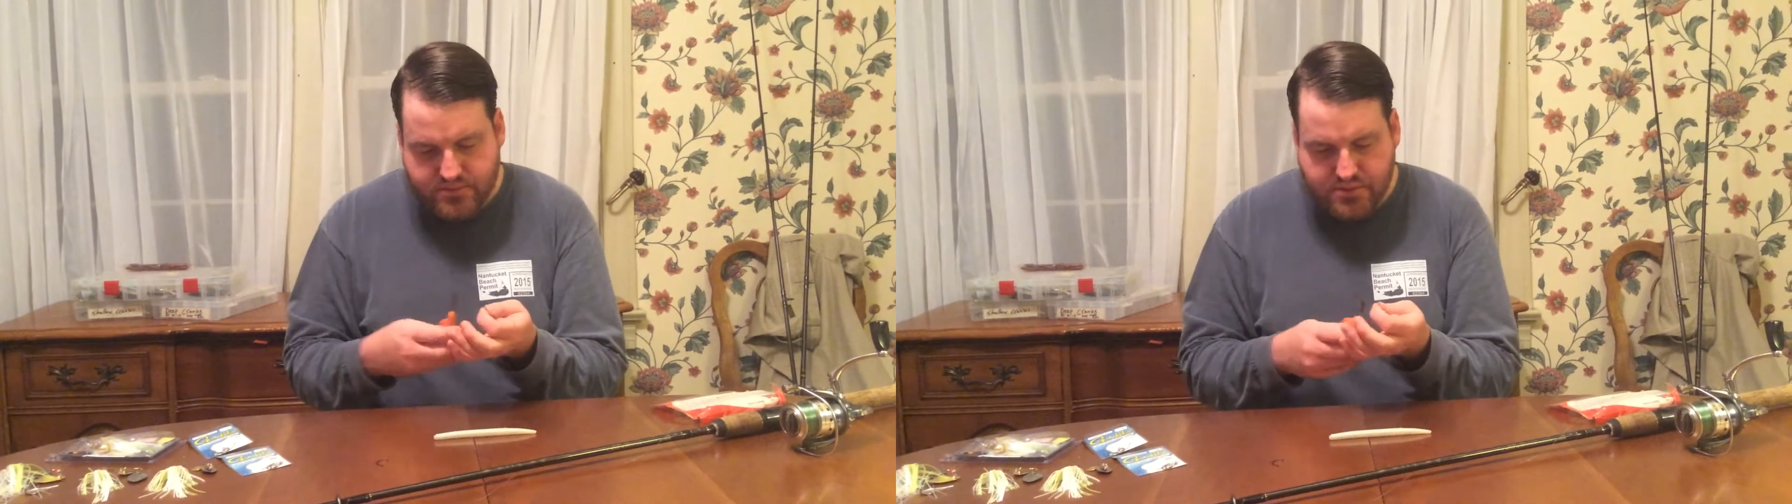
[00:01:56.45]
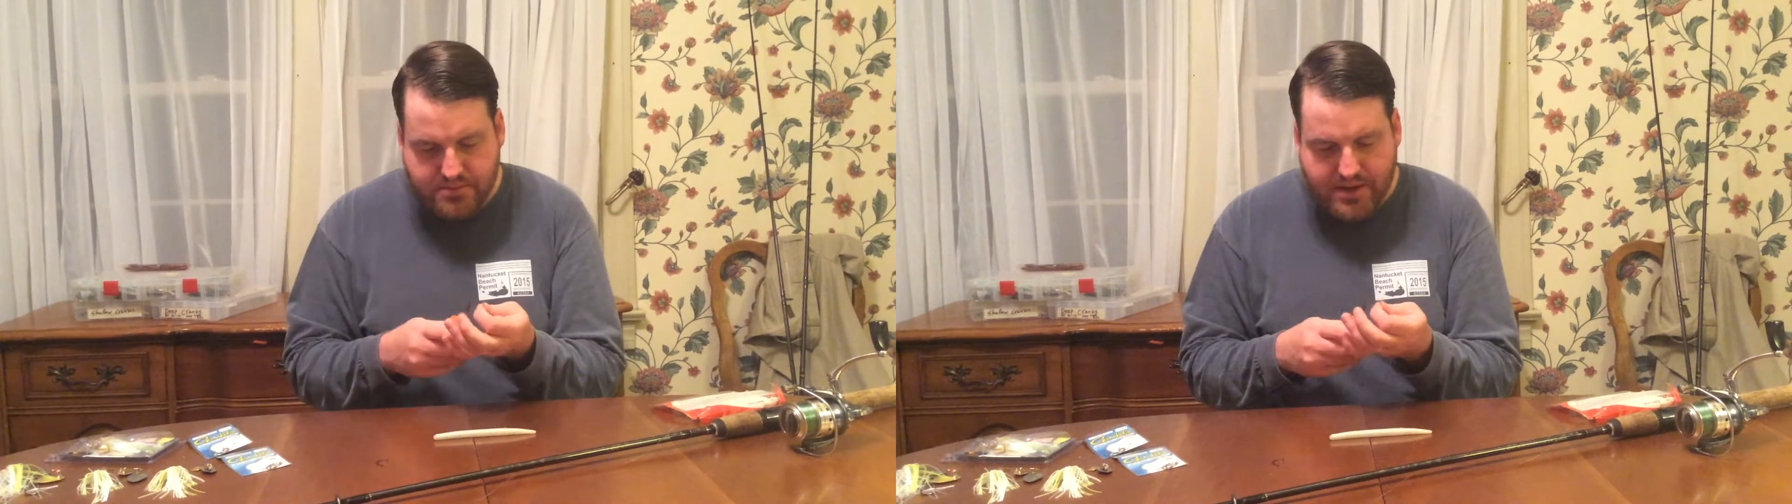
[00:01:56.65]

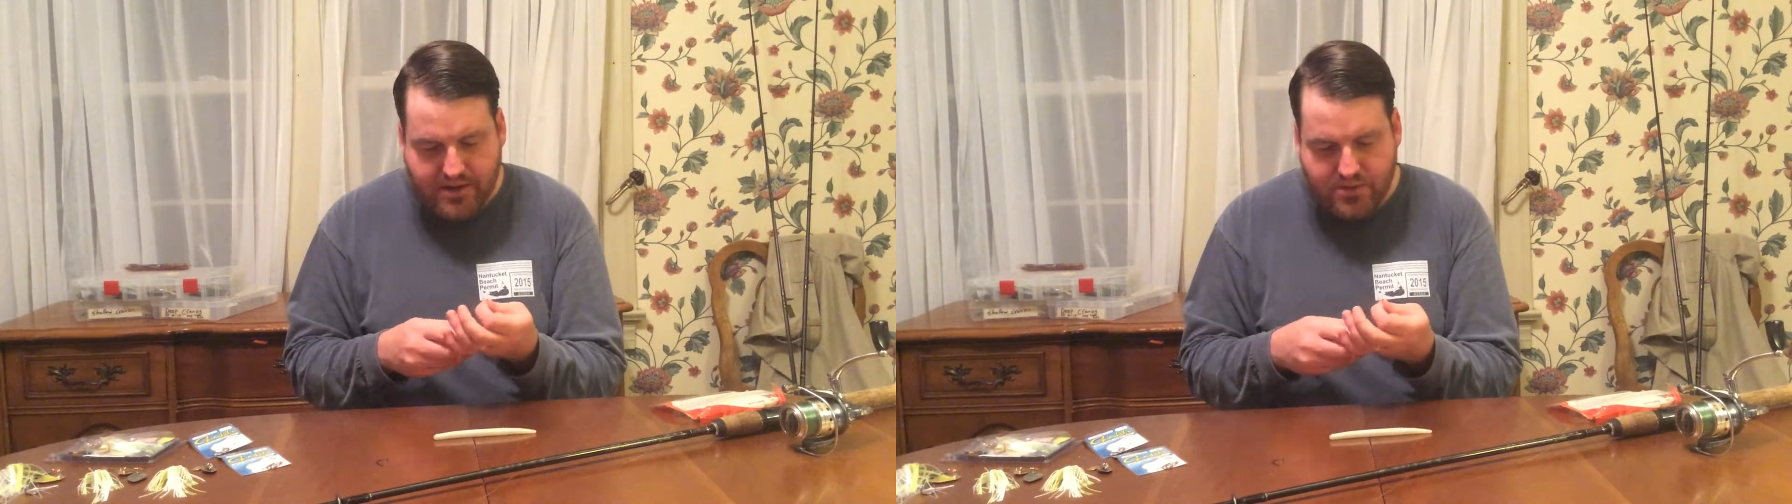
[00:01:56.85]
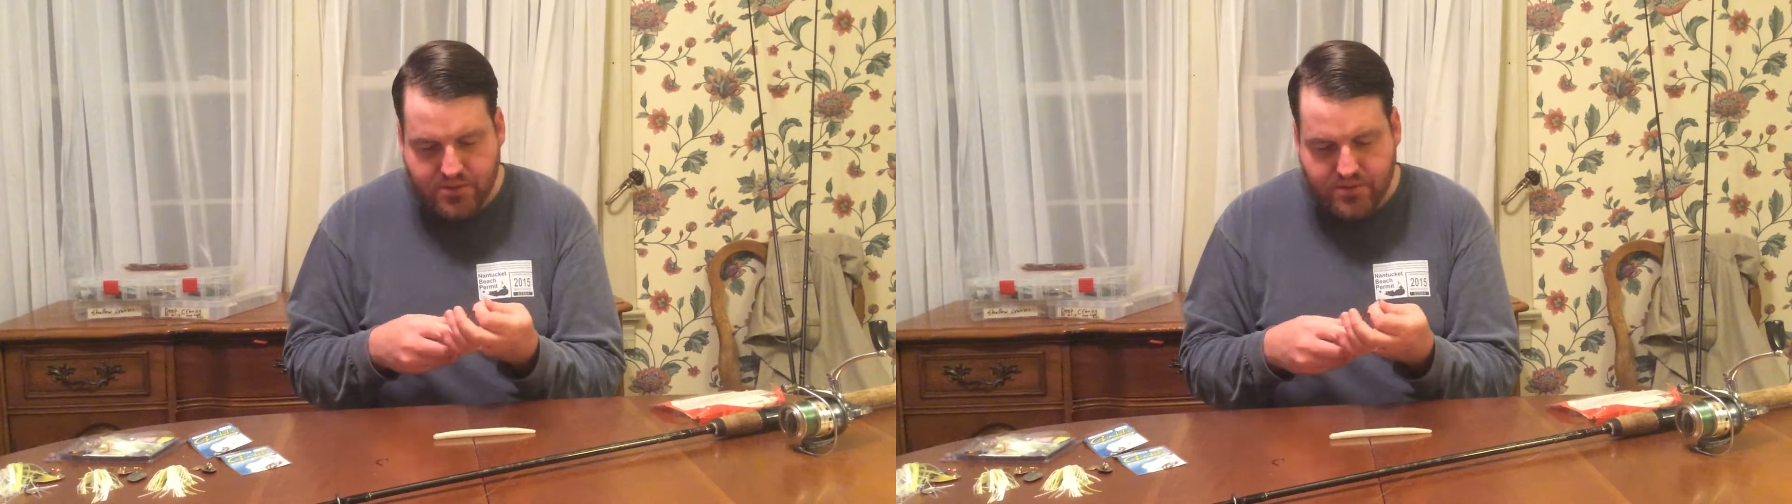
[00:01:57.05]
to
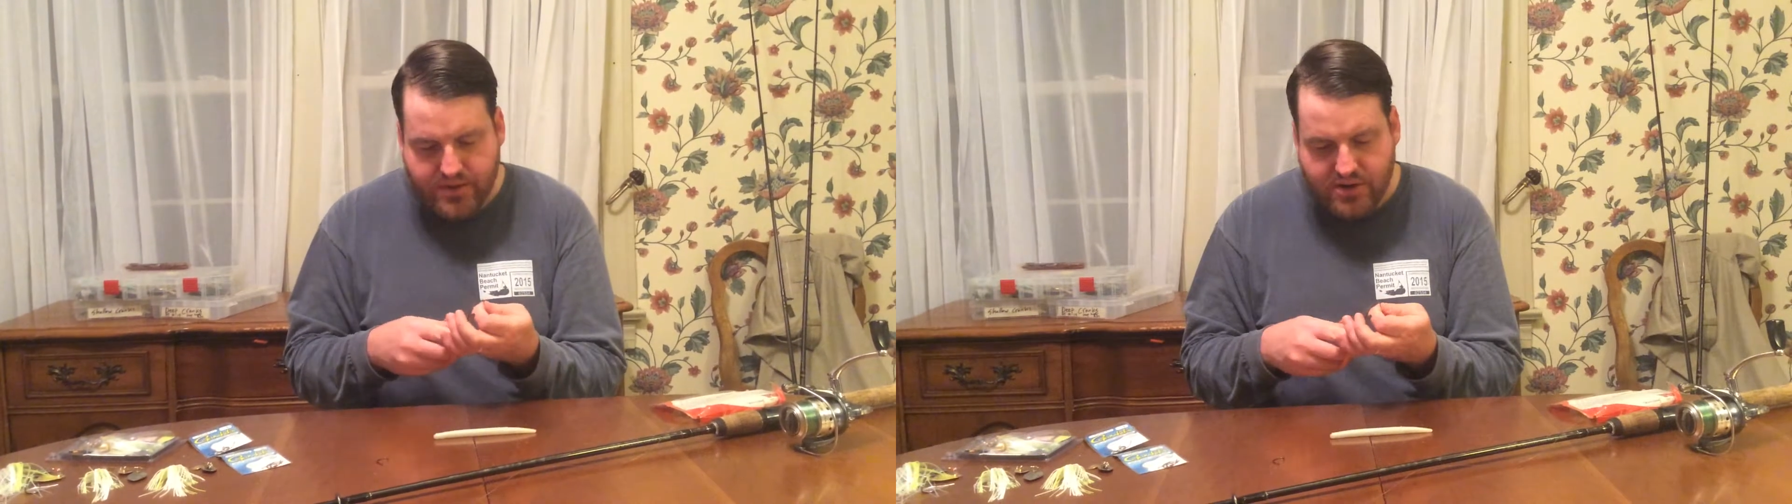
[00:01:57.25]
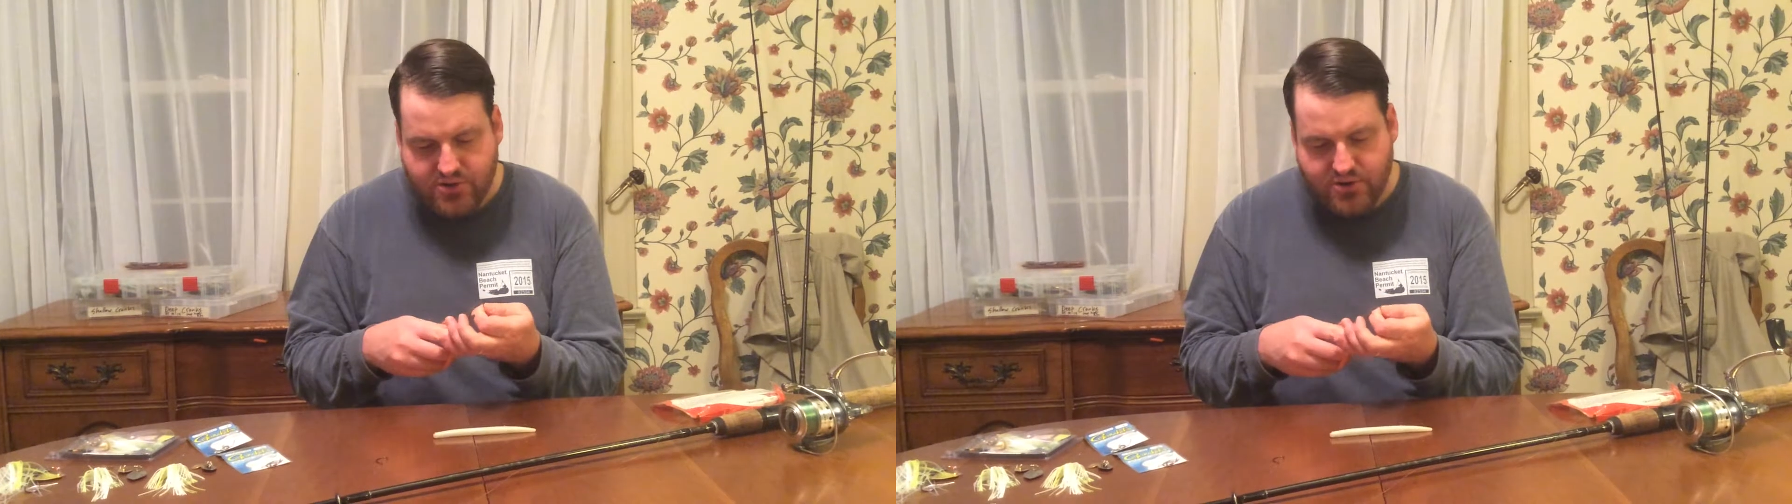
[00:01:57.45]
about 1/4 of an
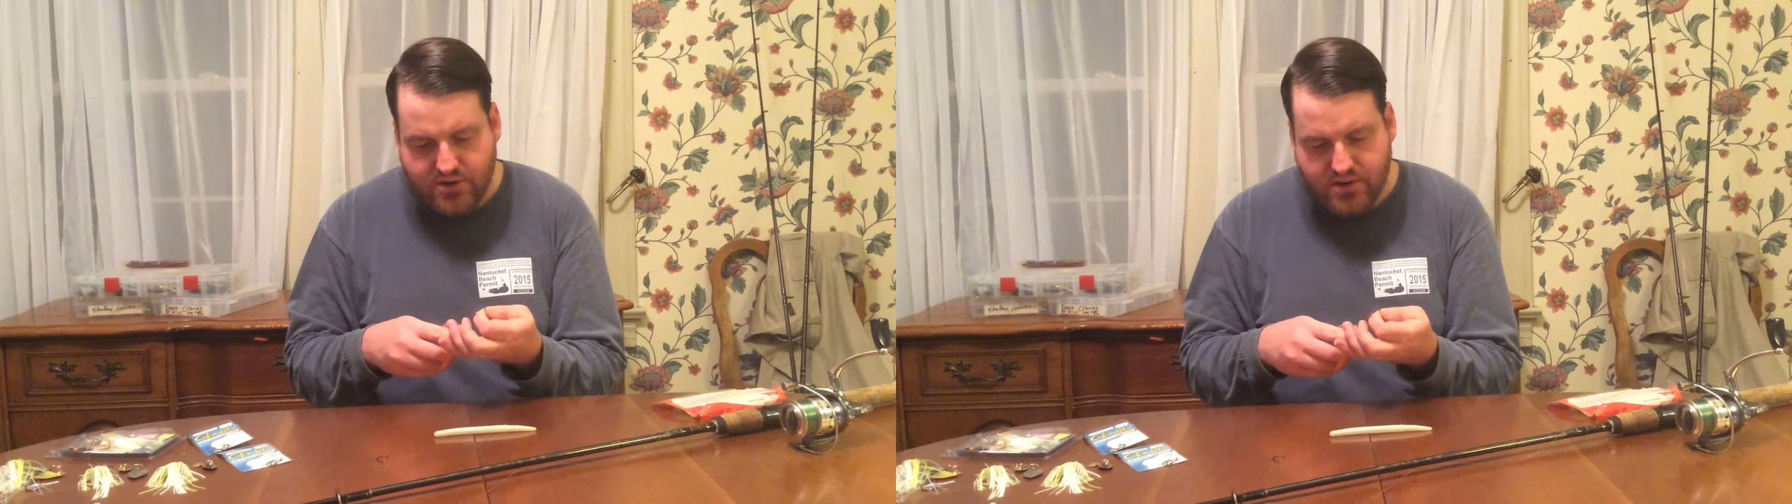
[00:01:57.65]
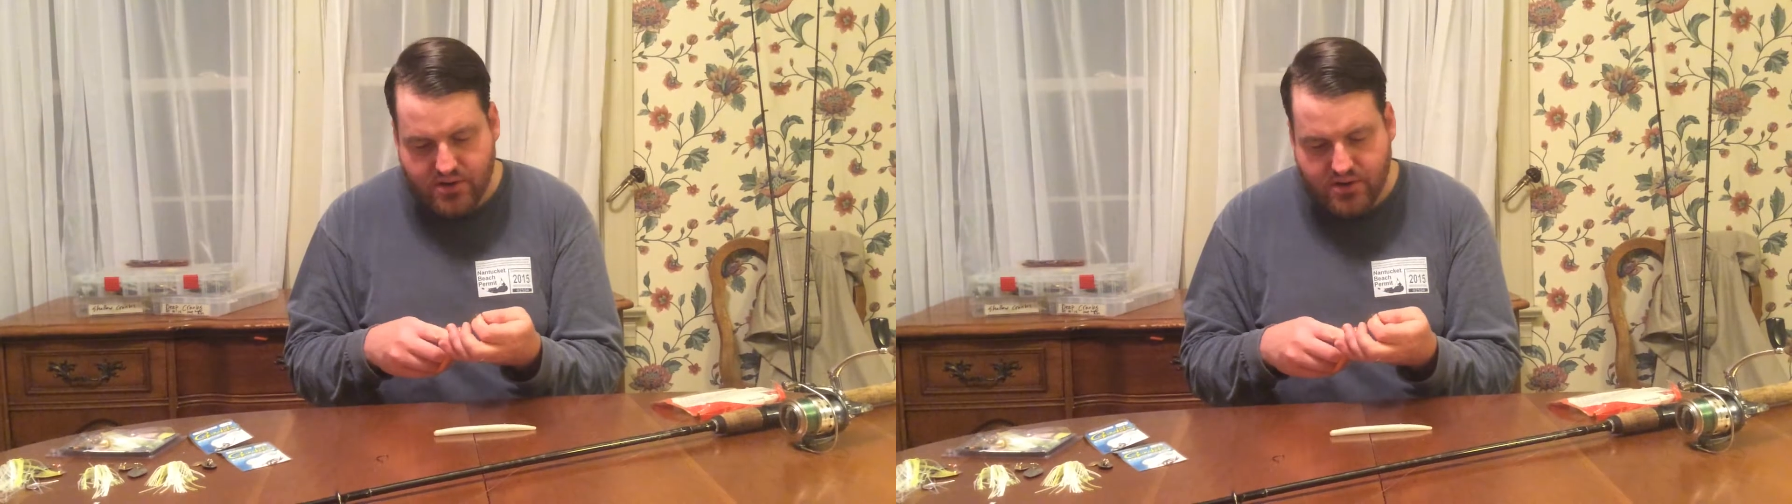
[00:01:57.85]
inch.